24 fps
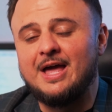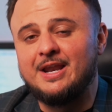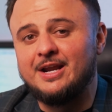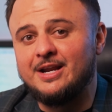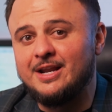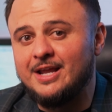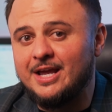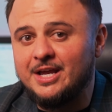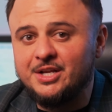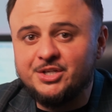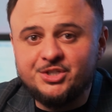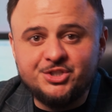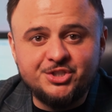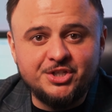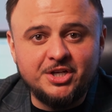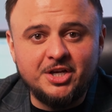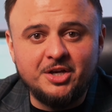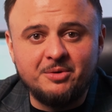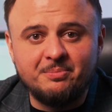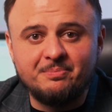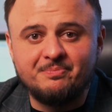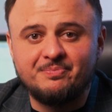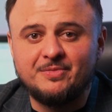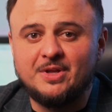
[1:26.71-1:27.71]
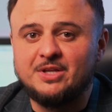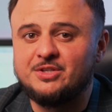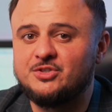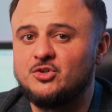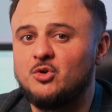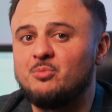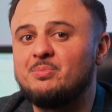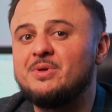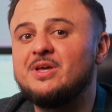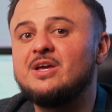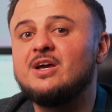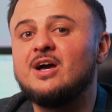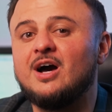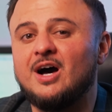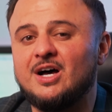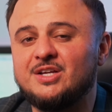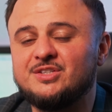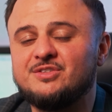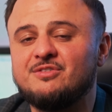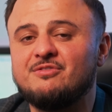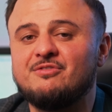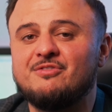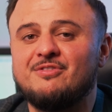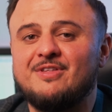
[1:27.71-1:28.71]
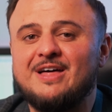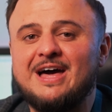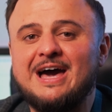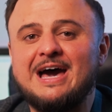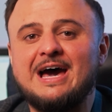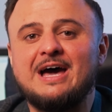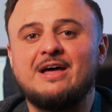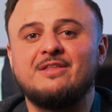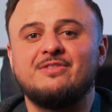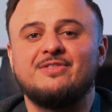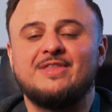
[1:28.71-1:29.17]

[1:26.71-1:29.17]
and it ain't cheap. And so because of that,